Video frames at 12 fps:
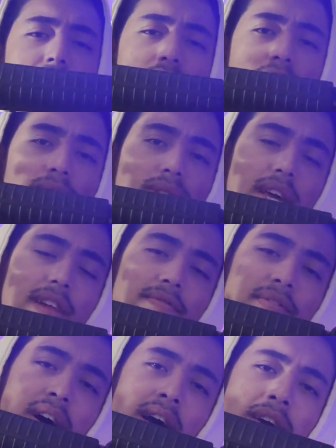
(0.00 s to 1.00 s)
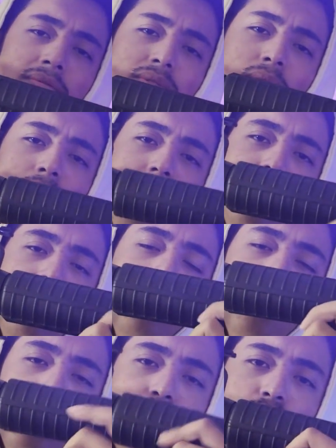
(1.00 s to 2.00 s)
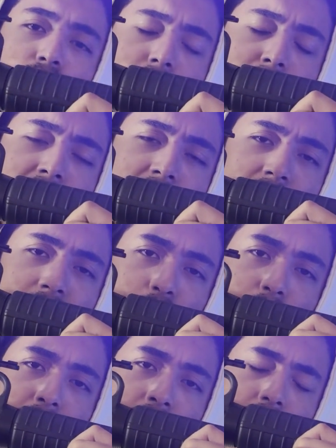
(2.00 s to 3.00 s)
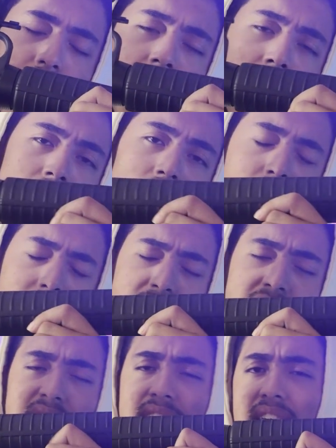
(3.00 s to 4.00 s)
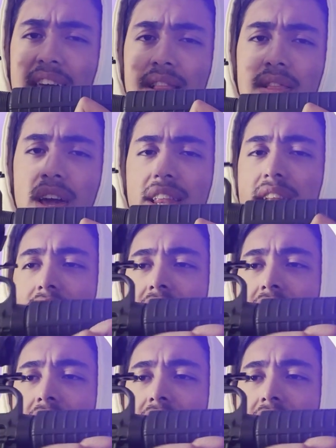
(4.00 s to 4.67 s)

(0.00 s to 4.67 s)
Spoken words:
little 10.5 Gordy soon-to-be finished build once I get a light and